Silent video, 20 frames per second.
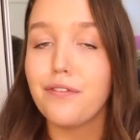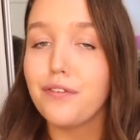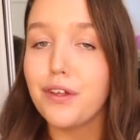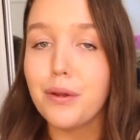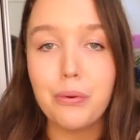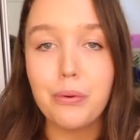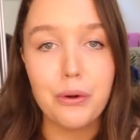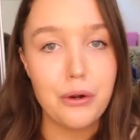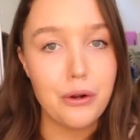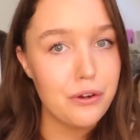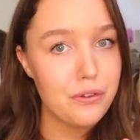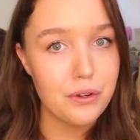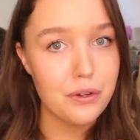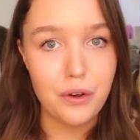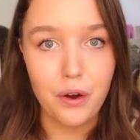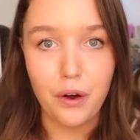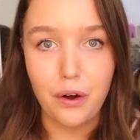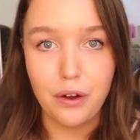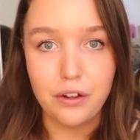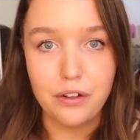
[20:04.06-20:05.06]
definitely pros
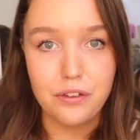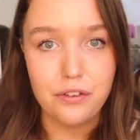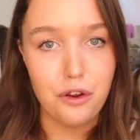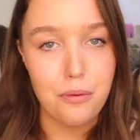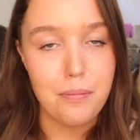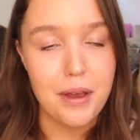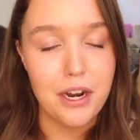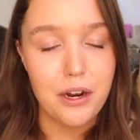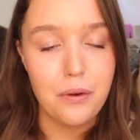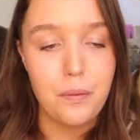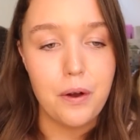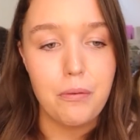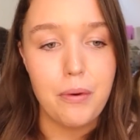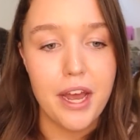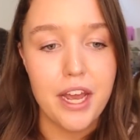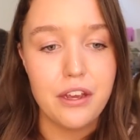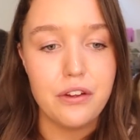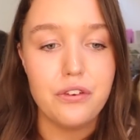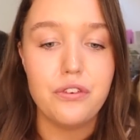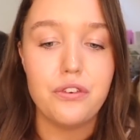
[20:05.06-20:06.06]
and cons no matter what
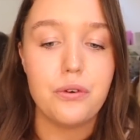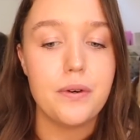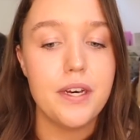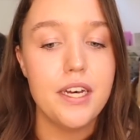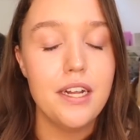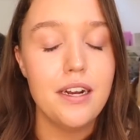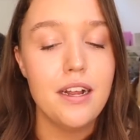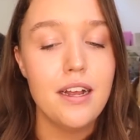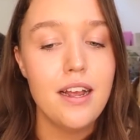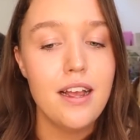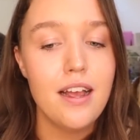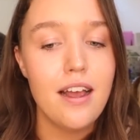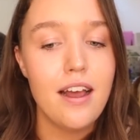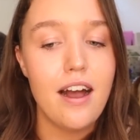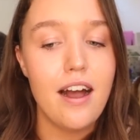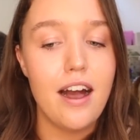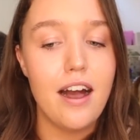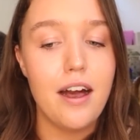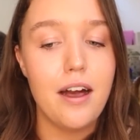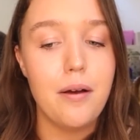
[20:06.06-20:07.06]
way you do it
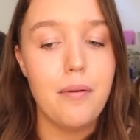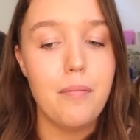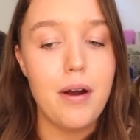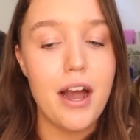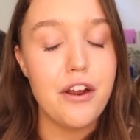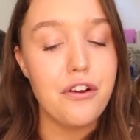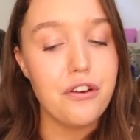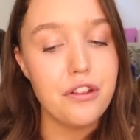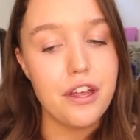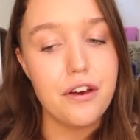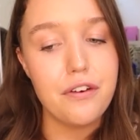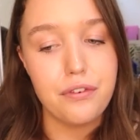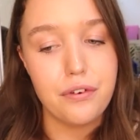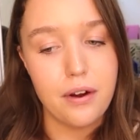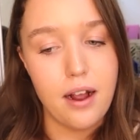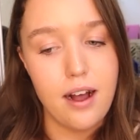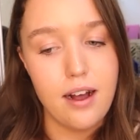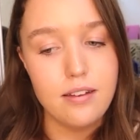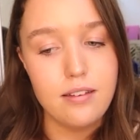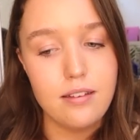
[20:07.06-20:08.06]
um, I know that
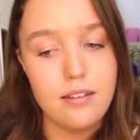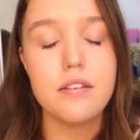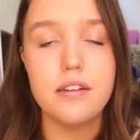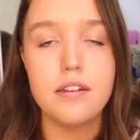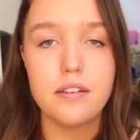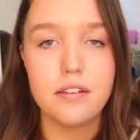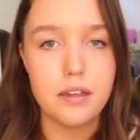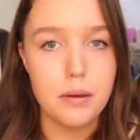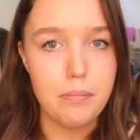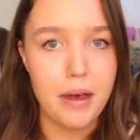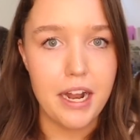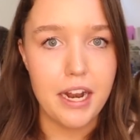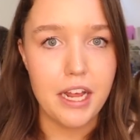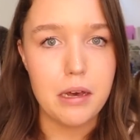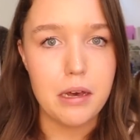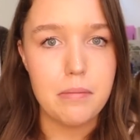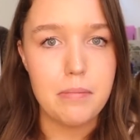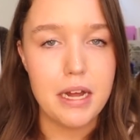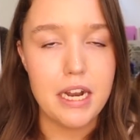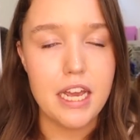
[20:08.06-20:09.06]
for us since
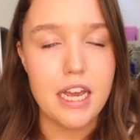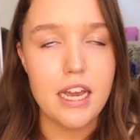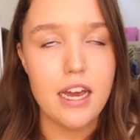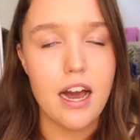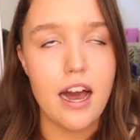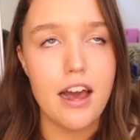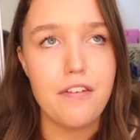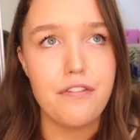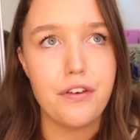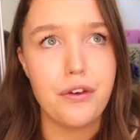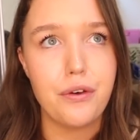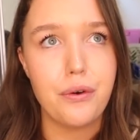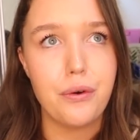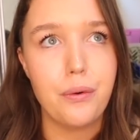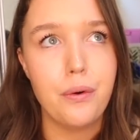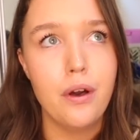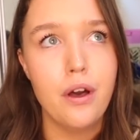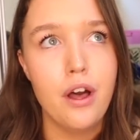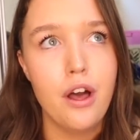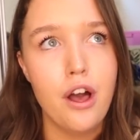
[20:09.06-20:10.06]
combining our money I
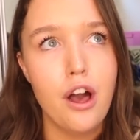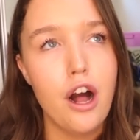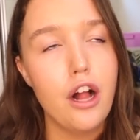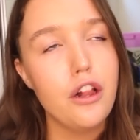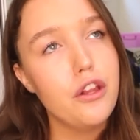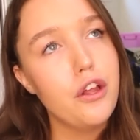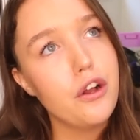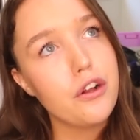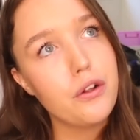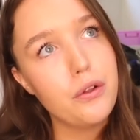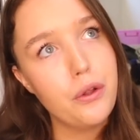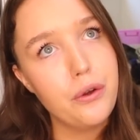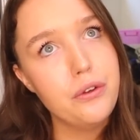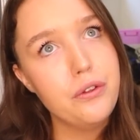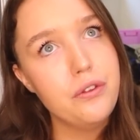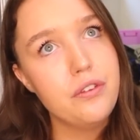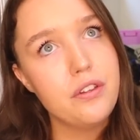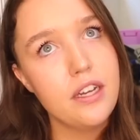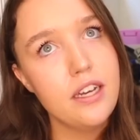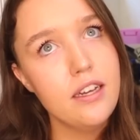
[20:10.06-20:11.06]
feel a lot
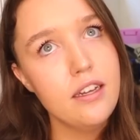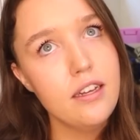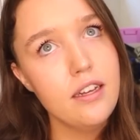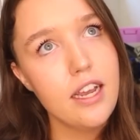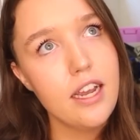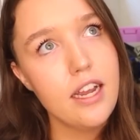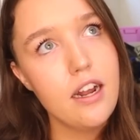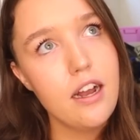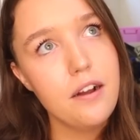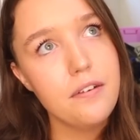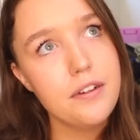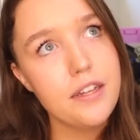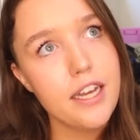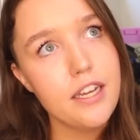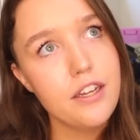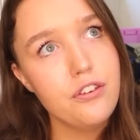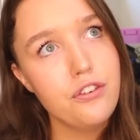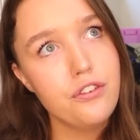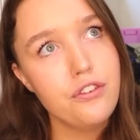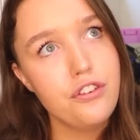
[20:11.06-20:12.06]
closer in our
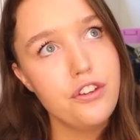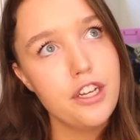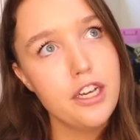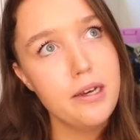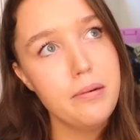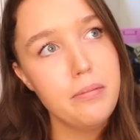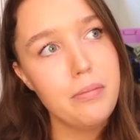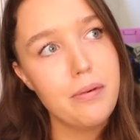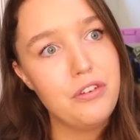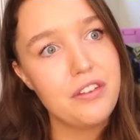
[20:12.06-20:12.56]
relationship.